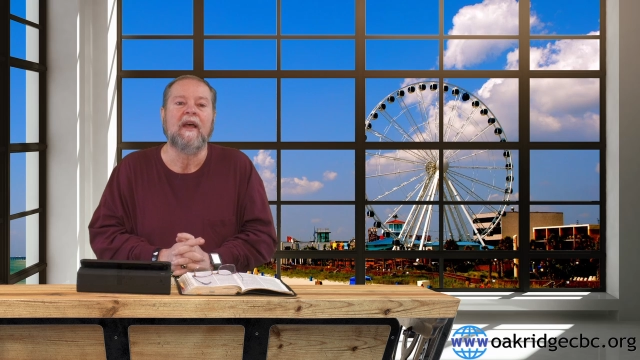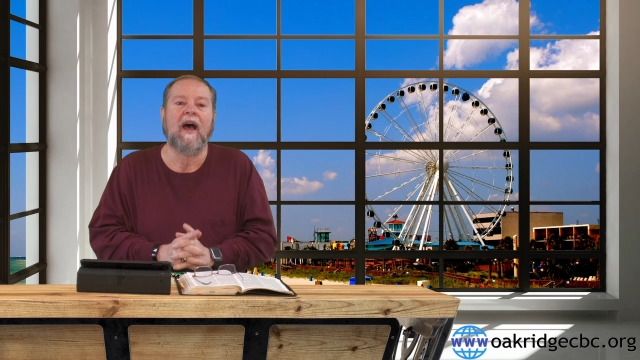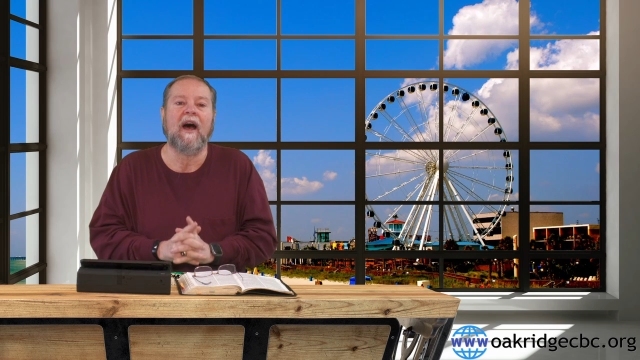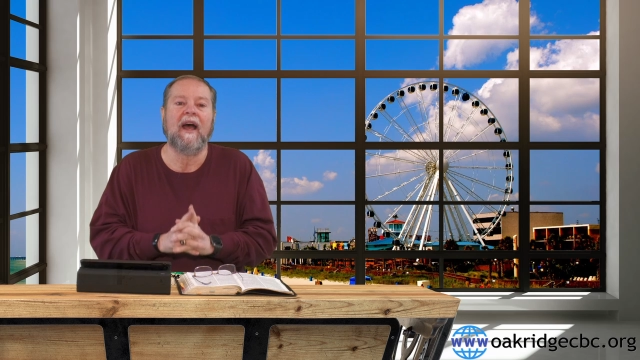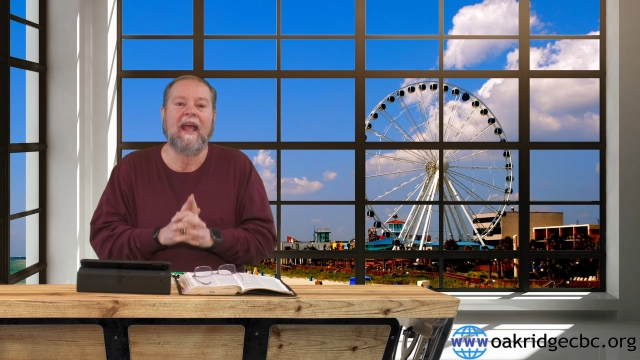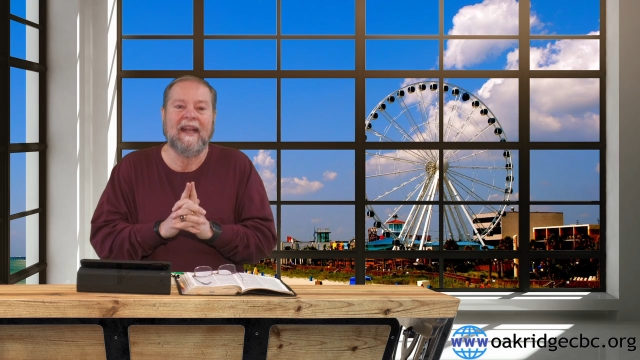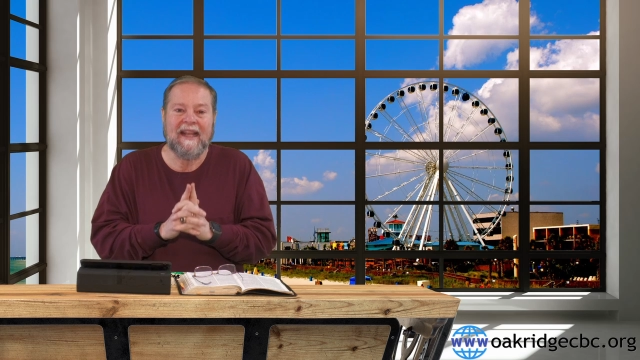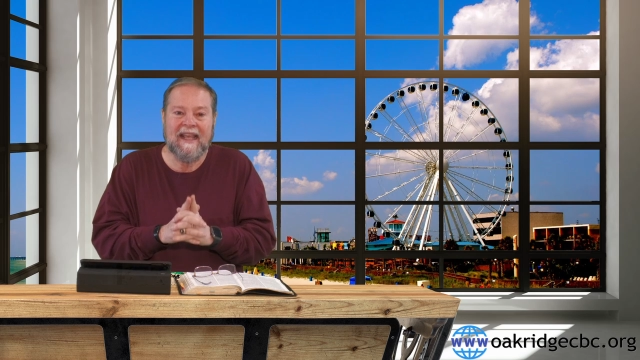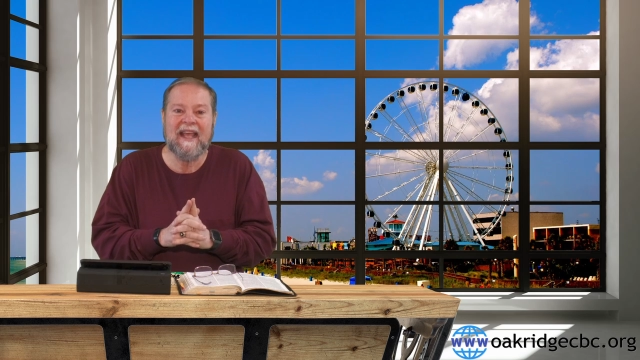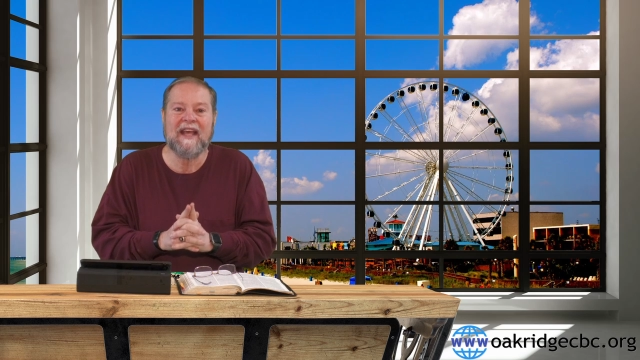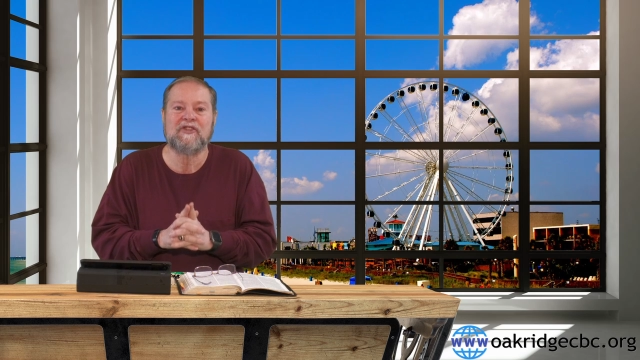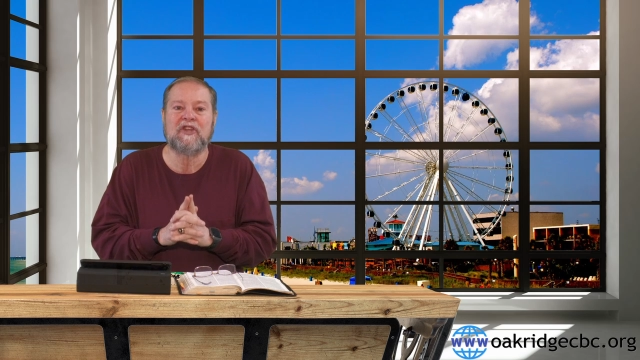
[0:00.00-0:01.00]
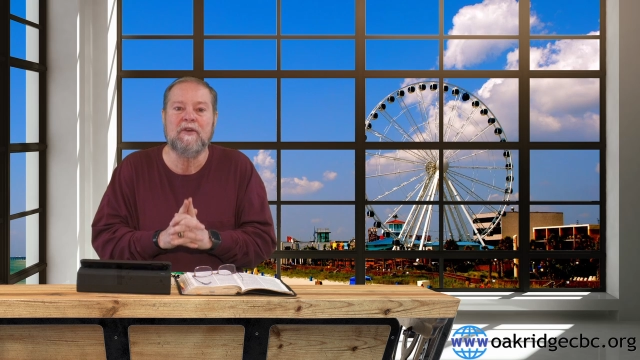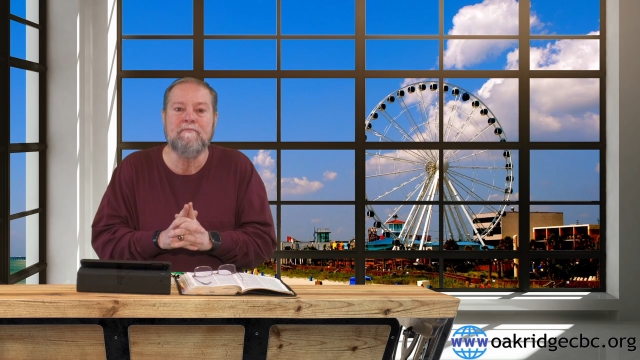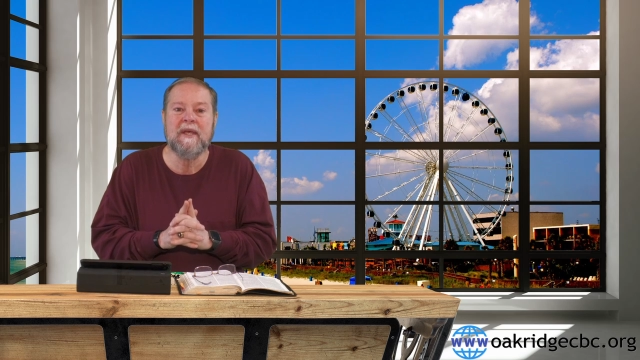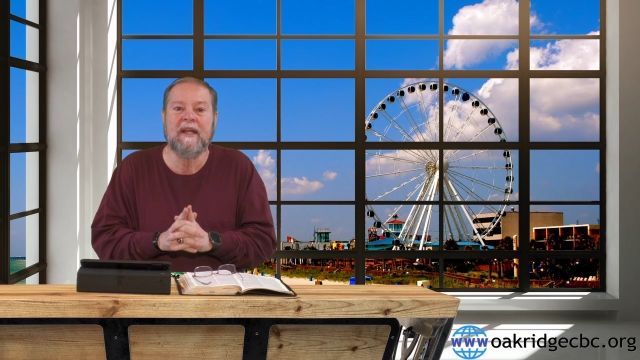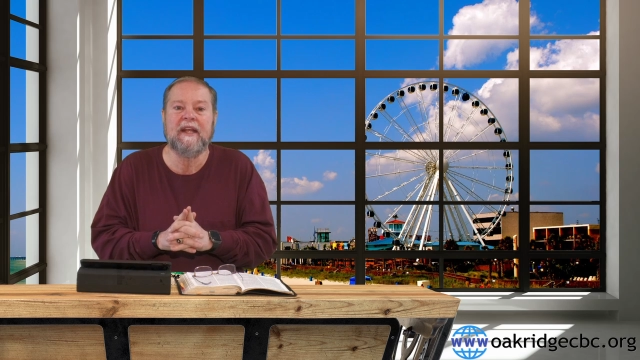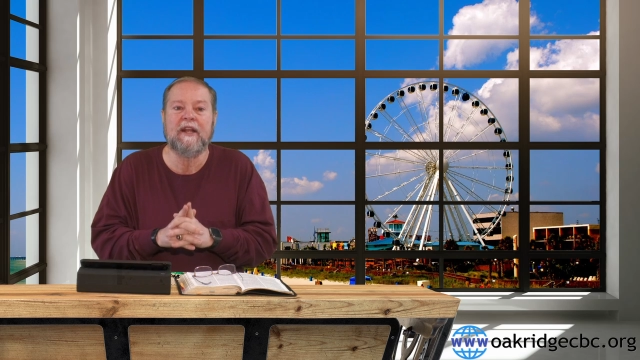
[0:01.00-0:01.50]
uh, and he has
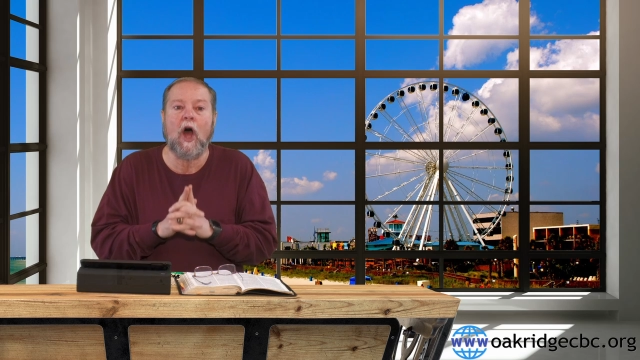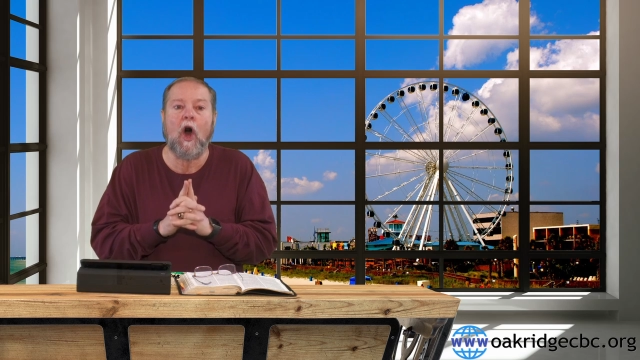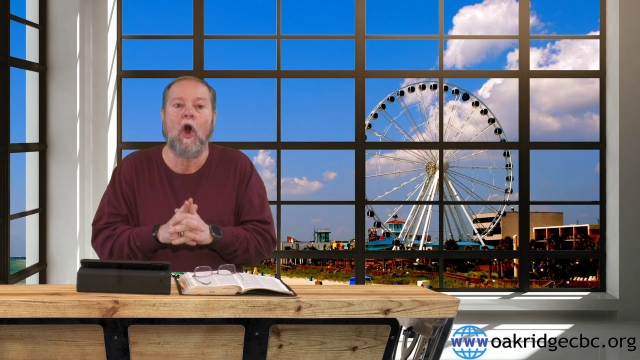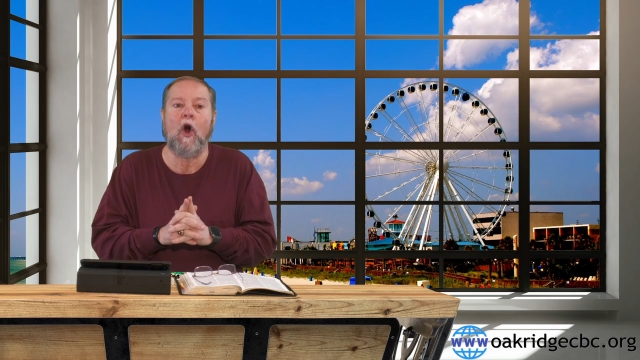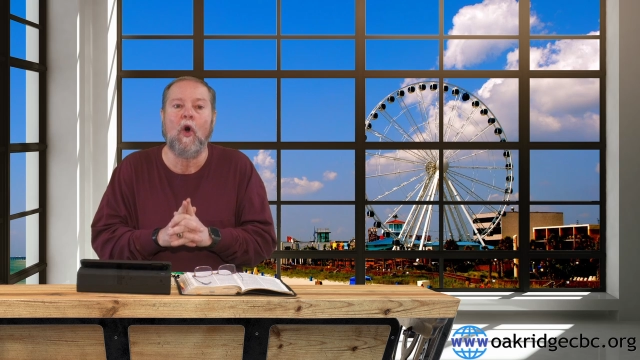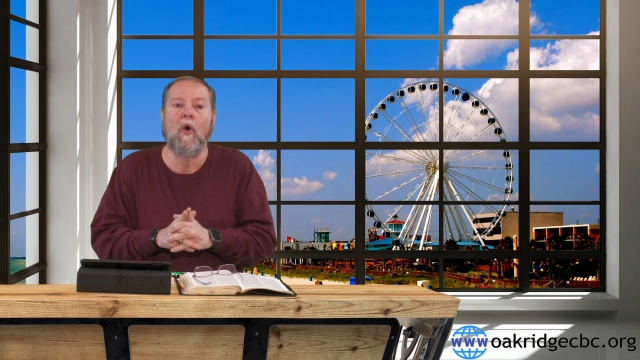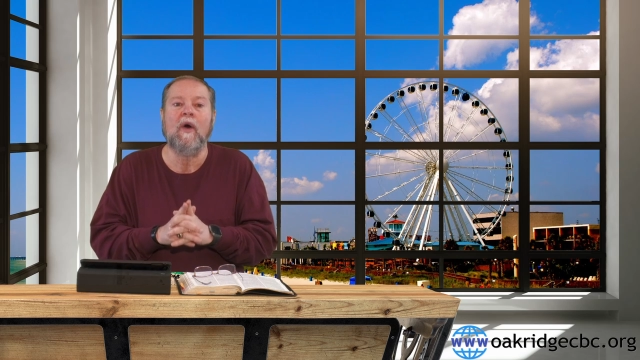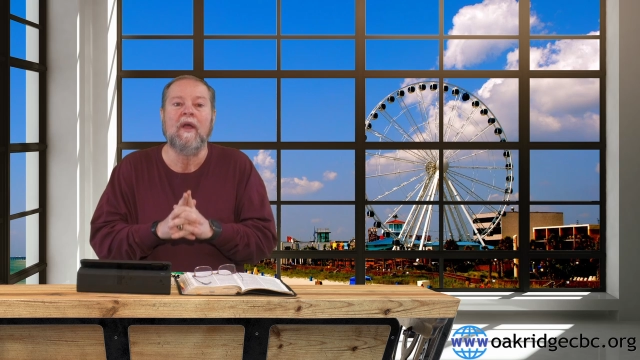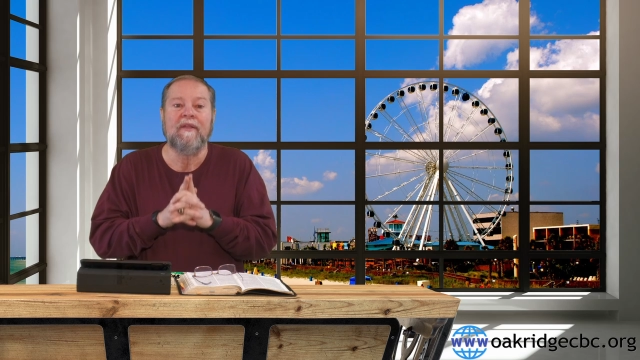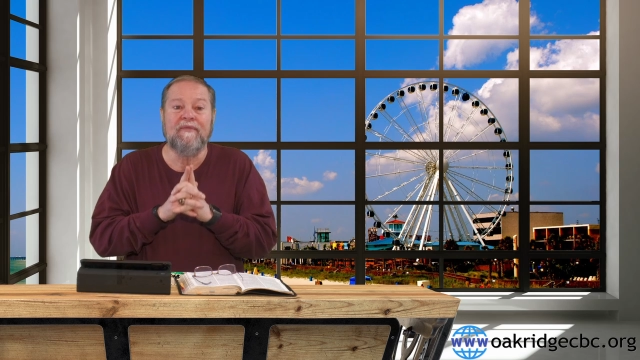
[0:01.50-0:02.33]
committed all